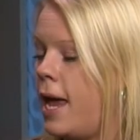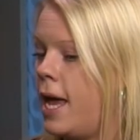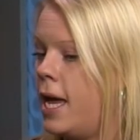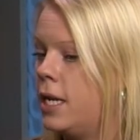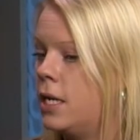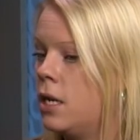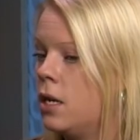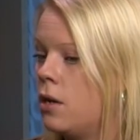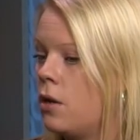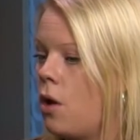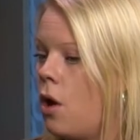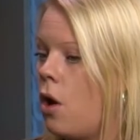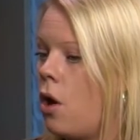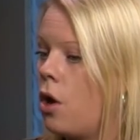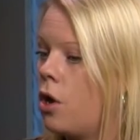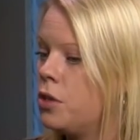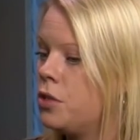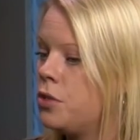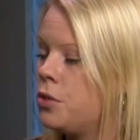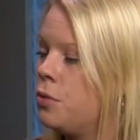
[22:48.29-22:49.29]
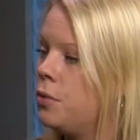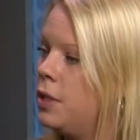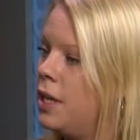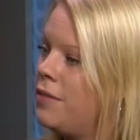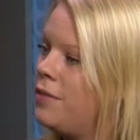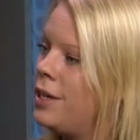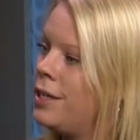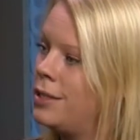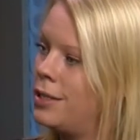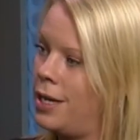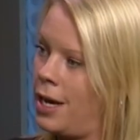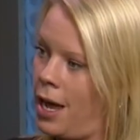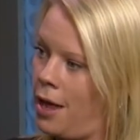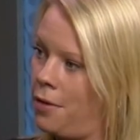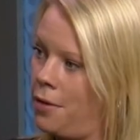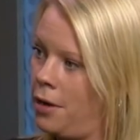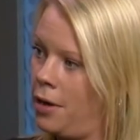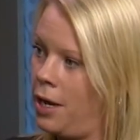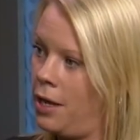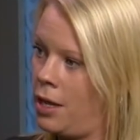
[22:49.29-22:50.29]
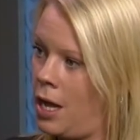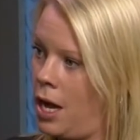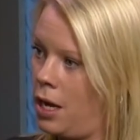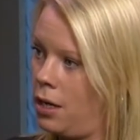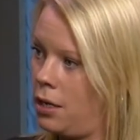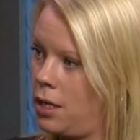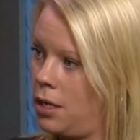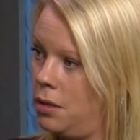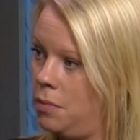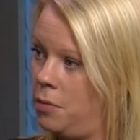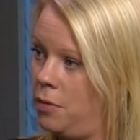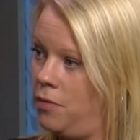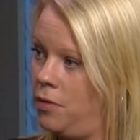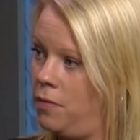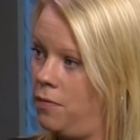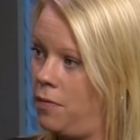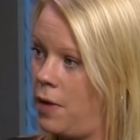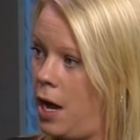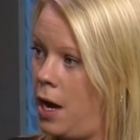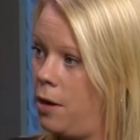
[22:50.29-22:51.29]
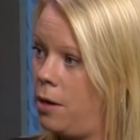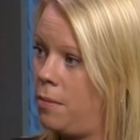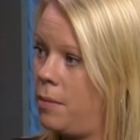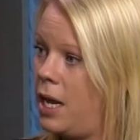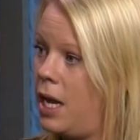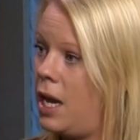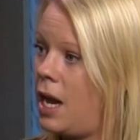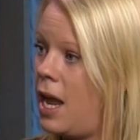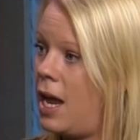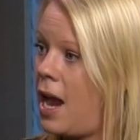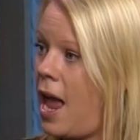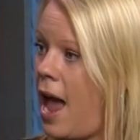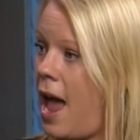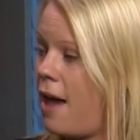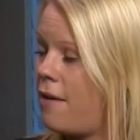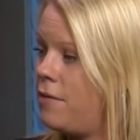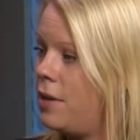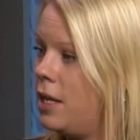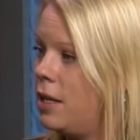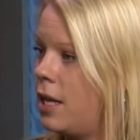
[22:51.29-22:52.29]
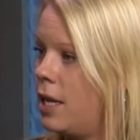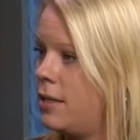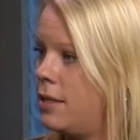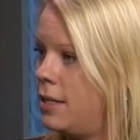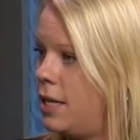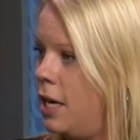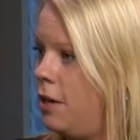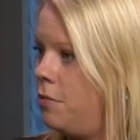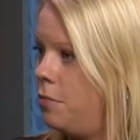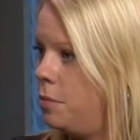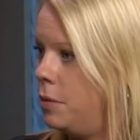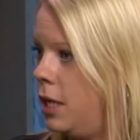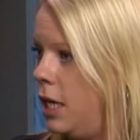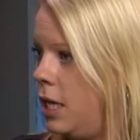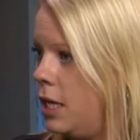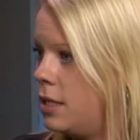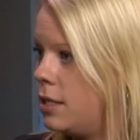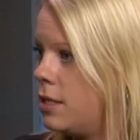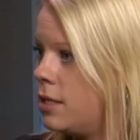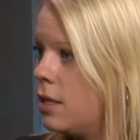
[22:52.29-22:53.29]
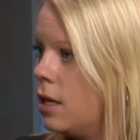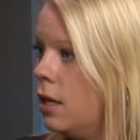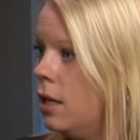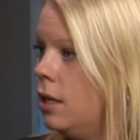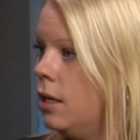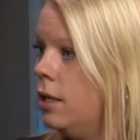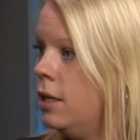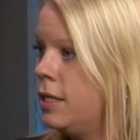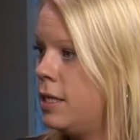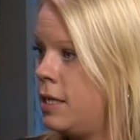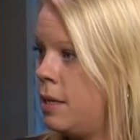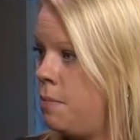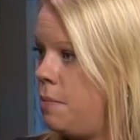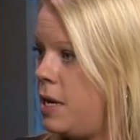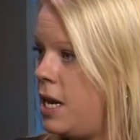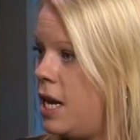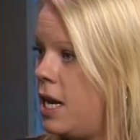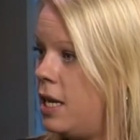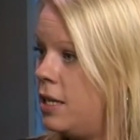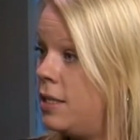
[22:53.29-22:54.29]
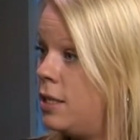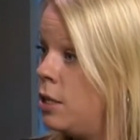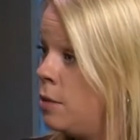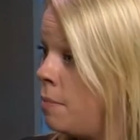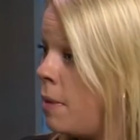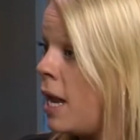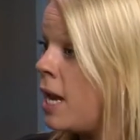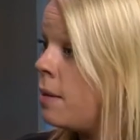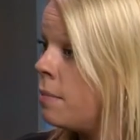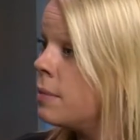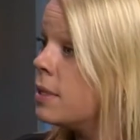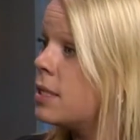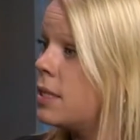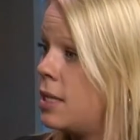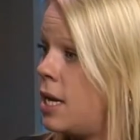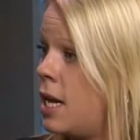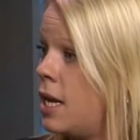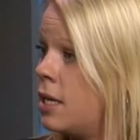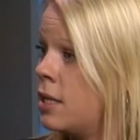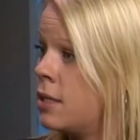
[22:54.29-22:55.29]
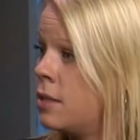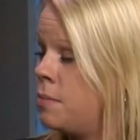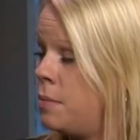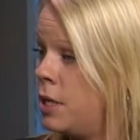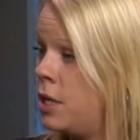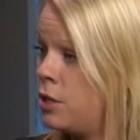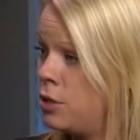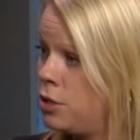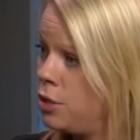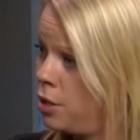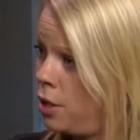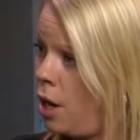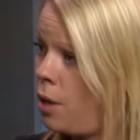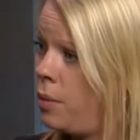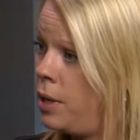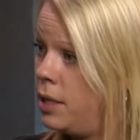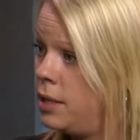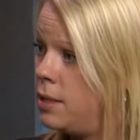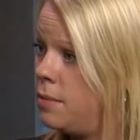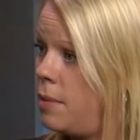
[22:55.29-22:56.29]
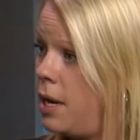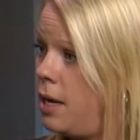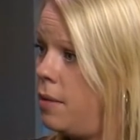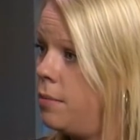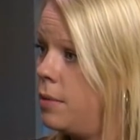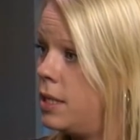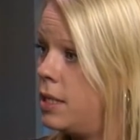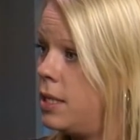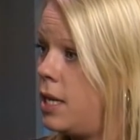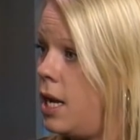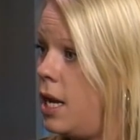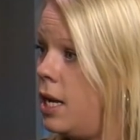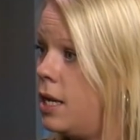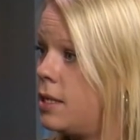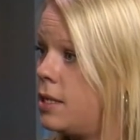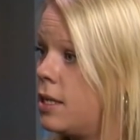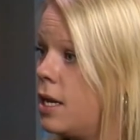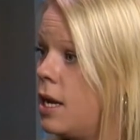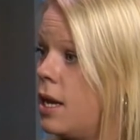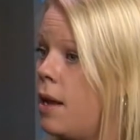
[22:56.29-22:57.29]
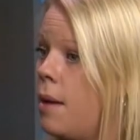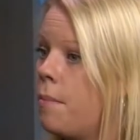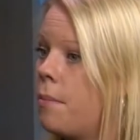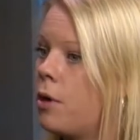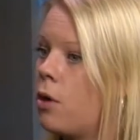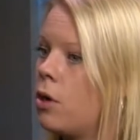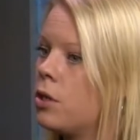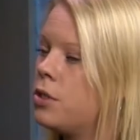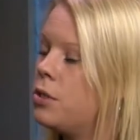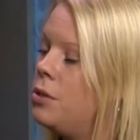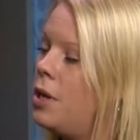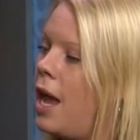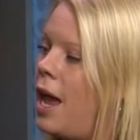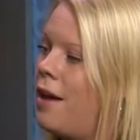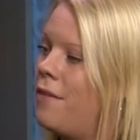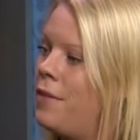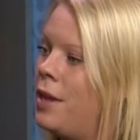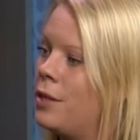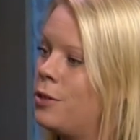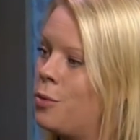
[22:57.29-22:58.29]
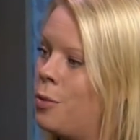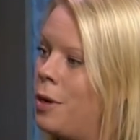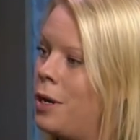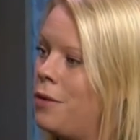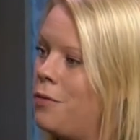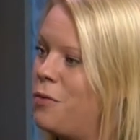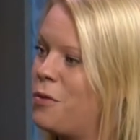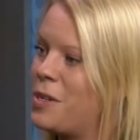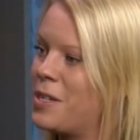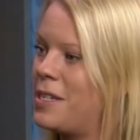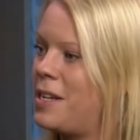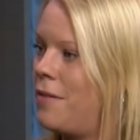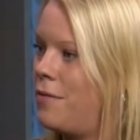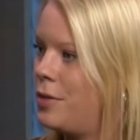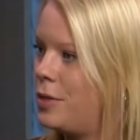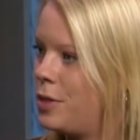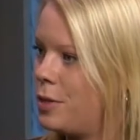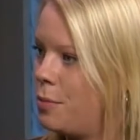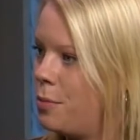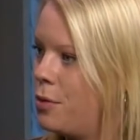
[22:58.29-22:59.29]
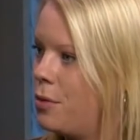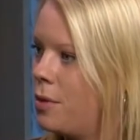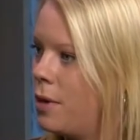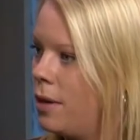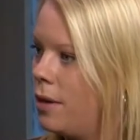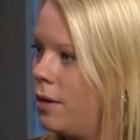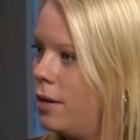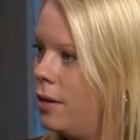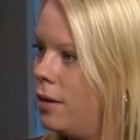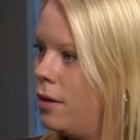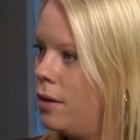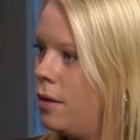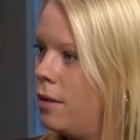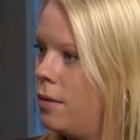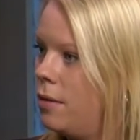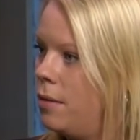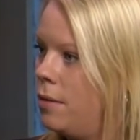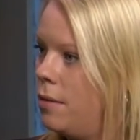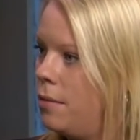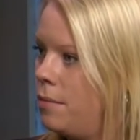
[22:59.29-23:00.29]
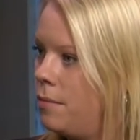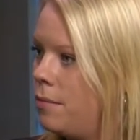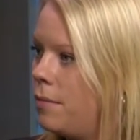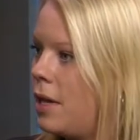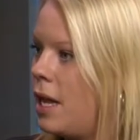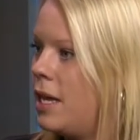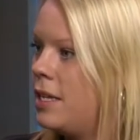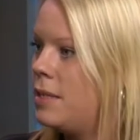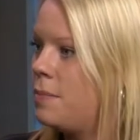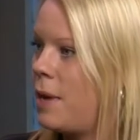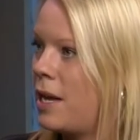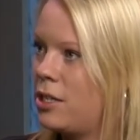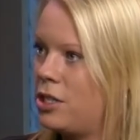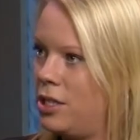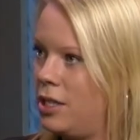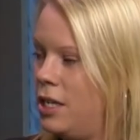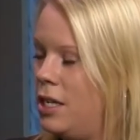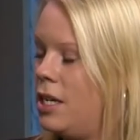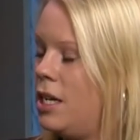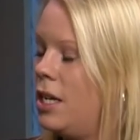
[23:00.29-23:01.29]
And also living together in that type of environment and having that safe place to make mistakes, because you're going to make mistakes, but also to have that 24/7 support, especially